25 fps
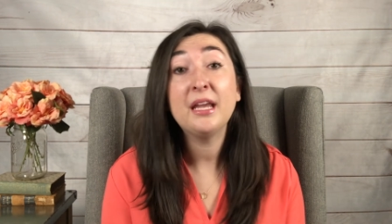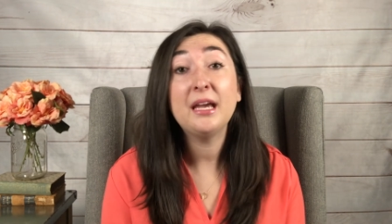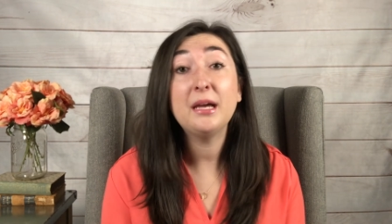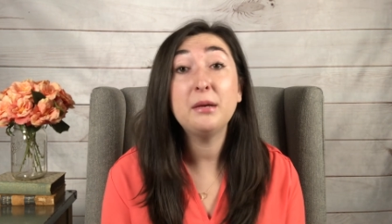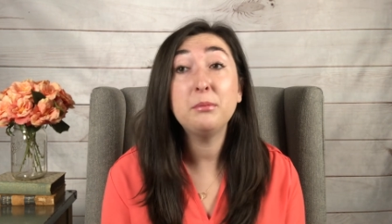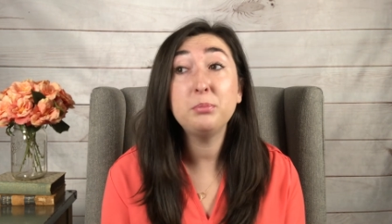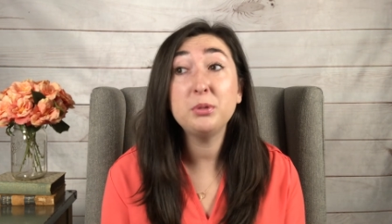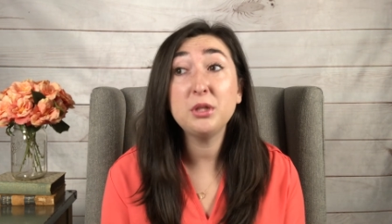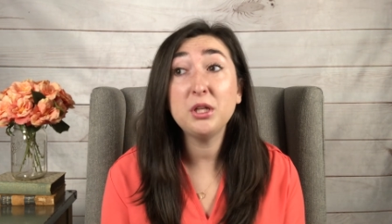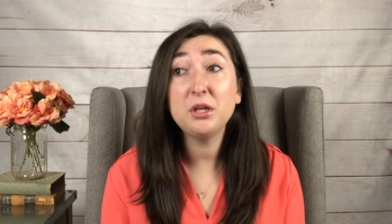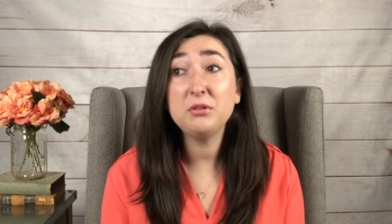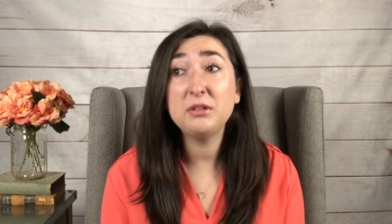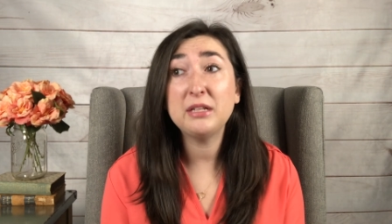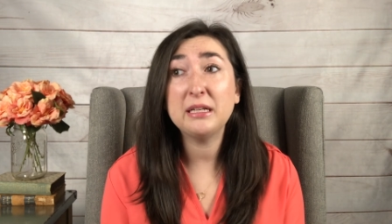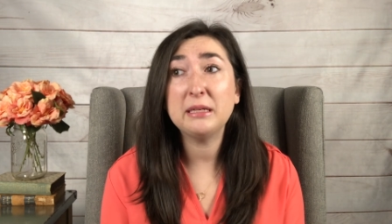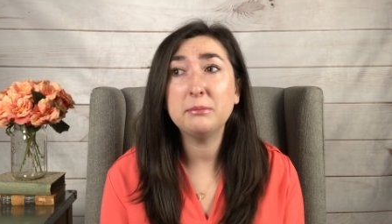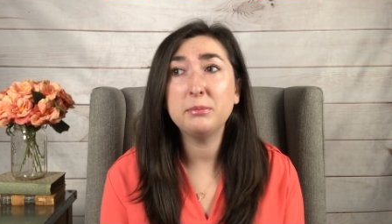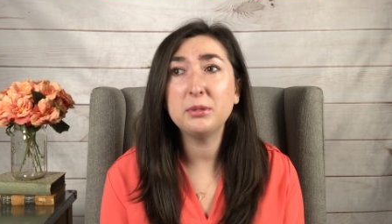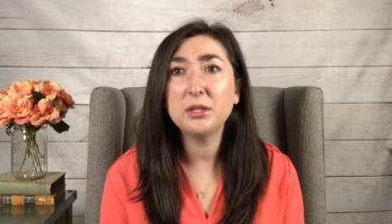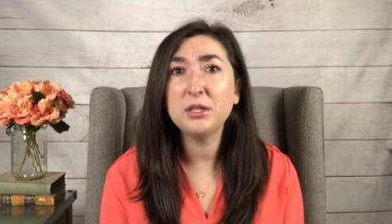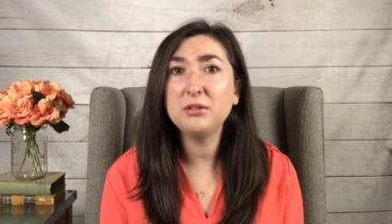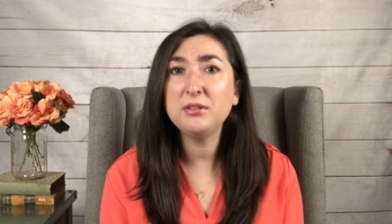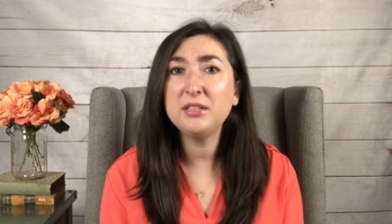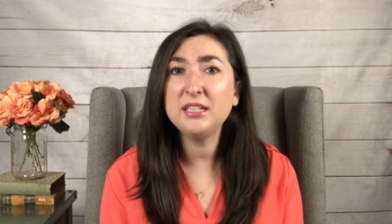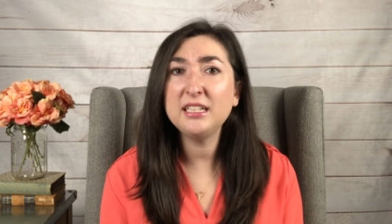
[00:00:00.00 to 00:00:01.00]
And bloating.
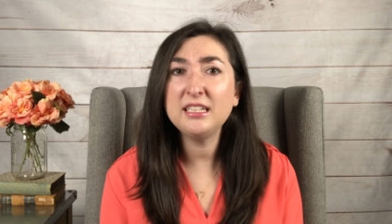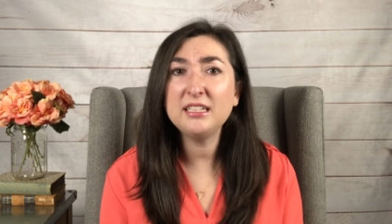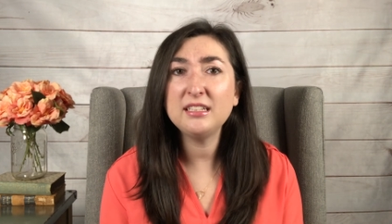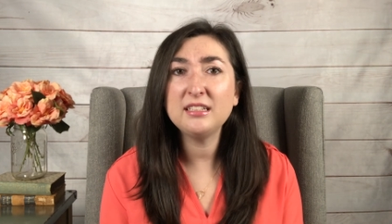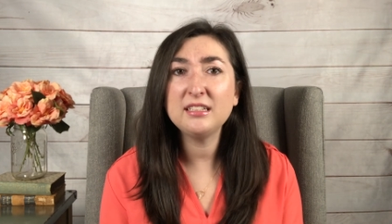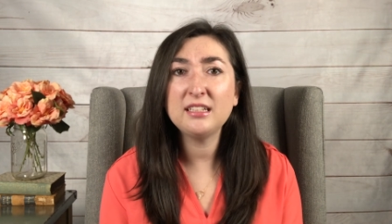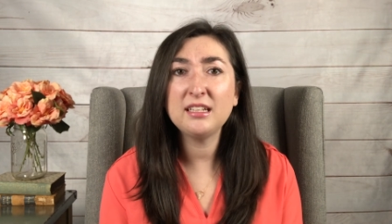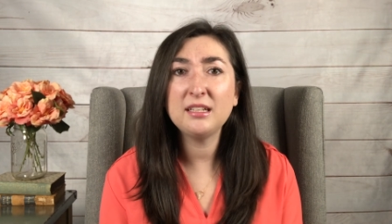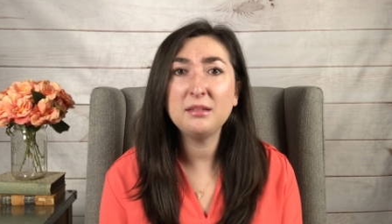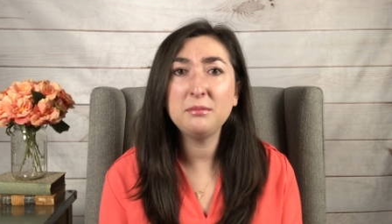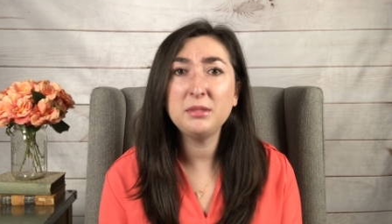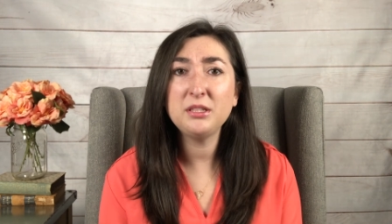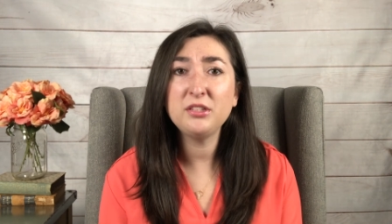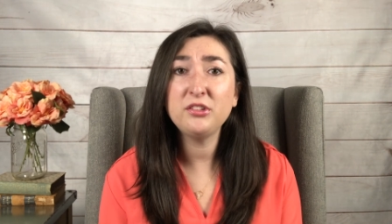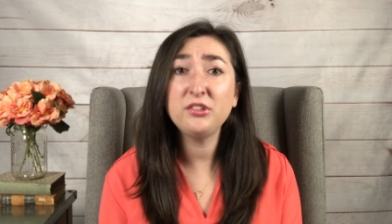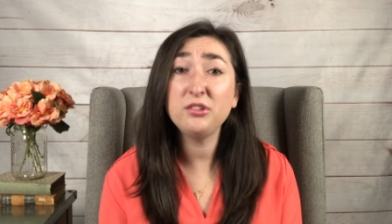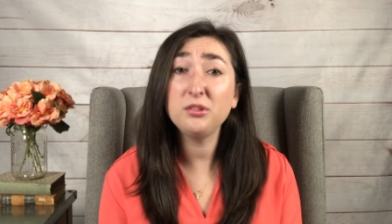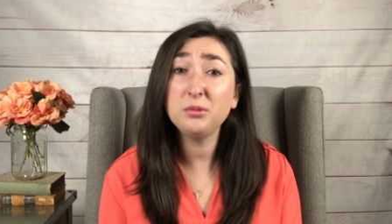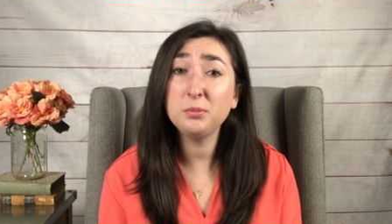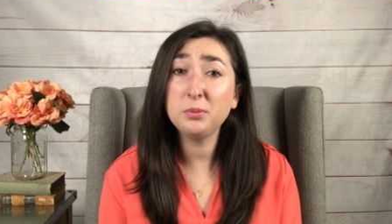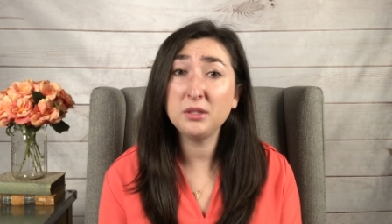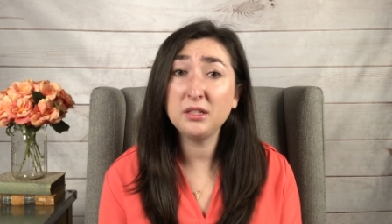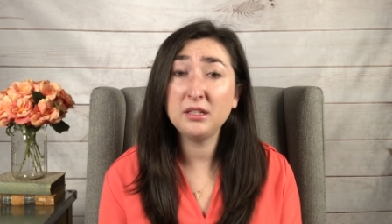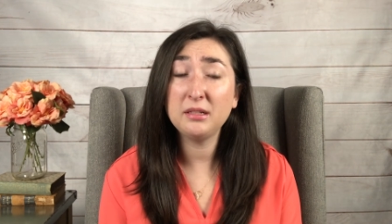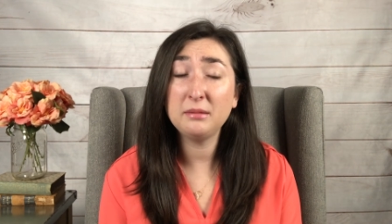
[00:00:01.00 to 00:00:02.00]
Bloating it can be
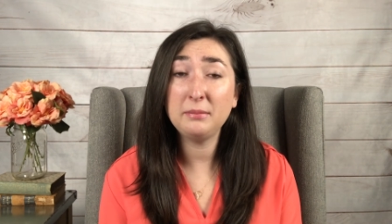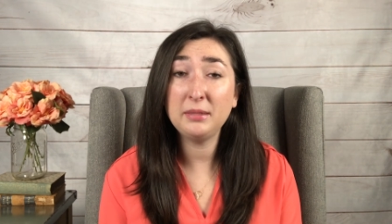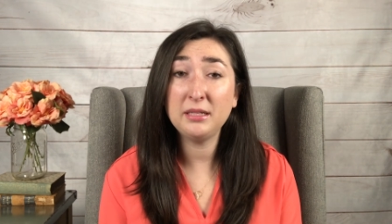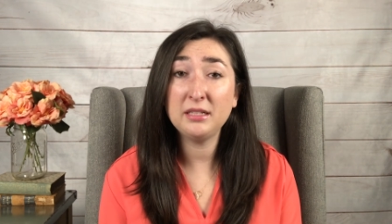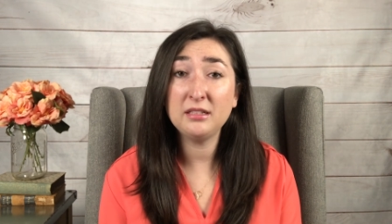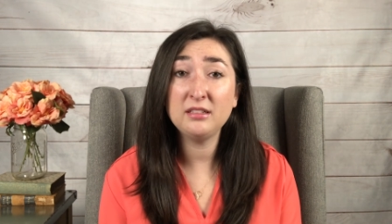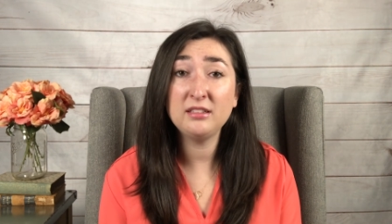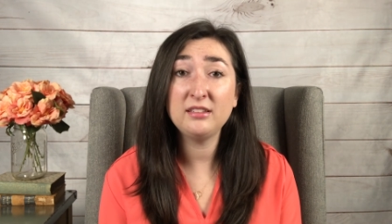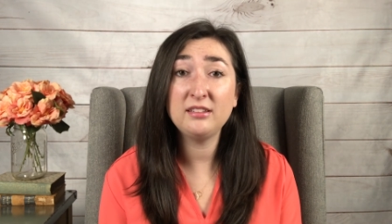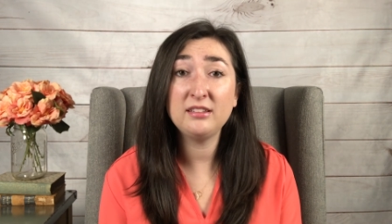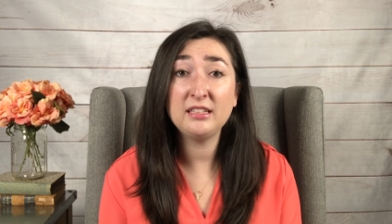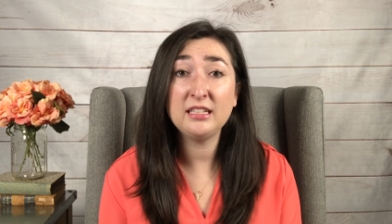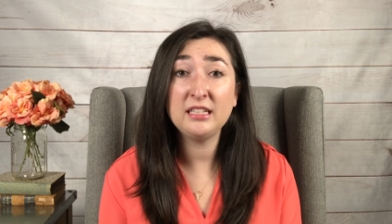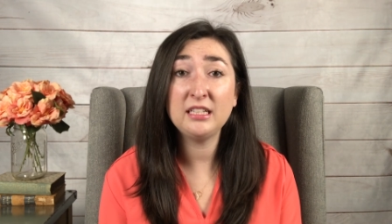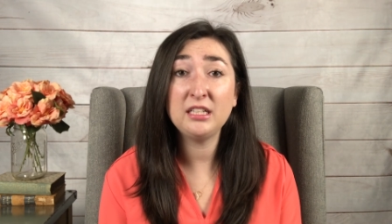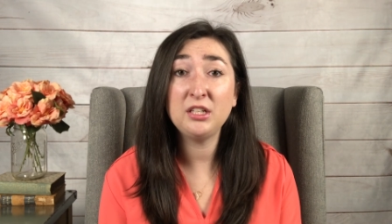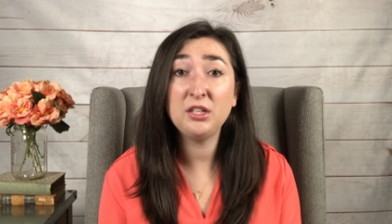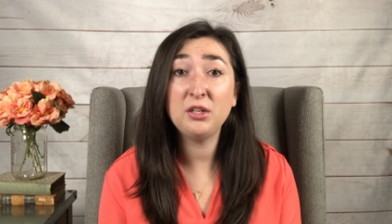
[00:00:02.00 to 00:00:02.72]
super embarrassing.